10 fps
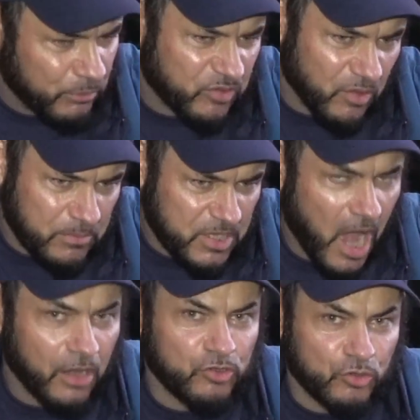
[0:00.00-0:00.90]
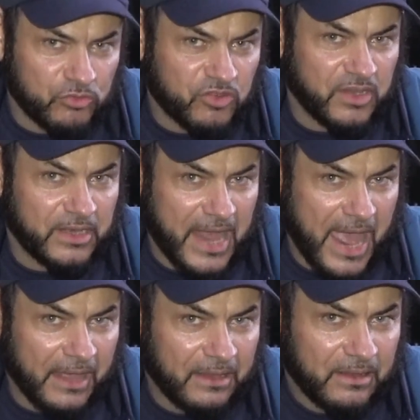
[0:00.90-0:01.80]
there was some young youths in
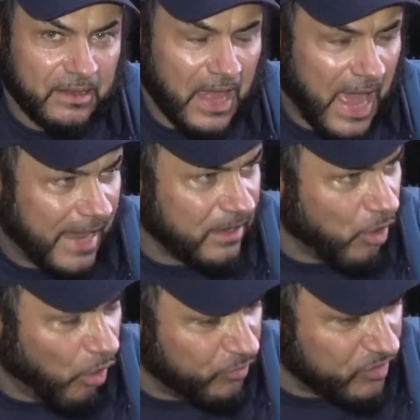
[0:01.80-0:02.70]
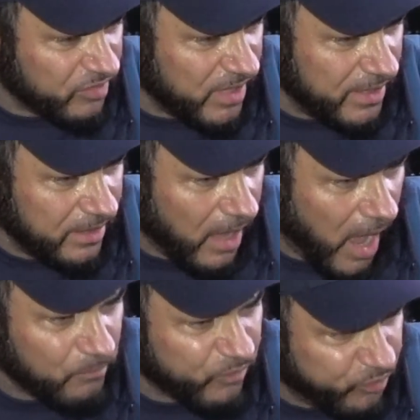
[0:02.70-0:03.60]
there. And obviously
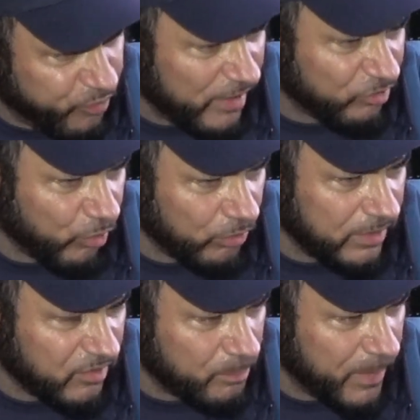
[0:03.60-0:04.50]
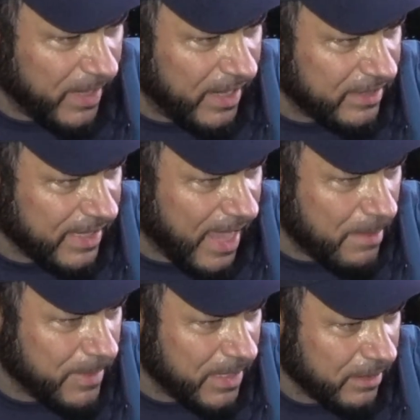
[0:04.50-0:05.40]
I'm fresh on this bit here, you
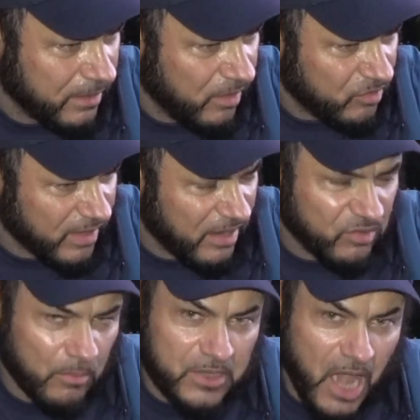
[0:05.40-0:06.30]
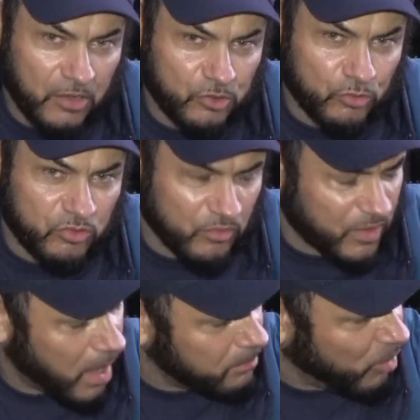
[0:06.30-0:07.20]
get me? So there's some young youths have
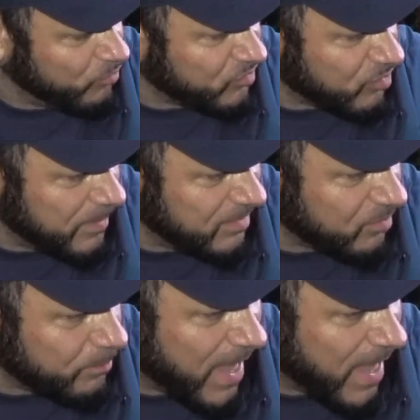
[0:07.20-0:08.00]
come over to me to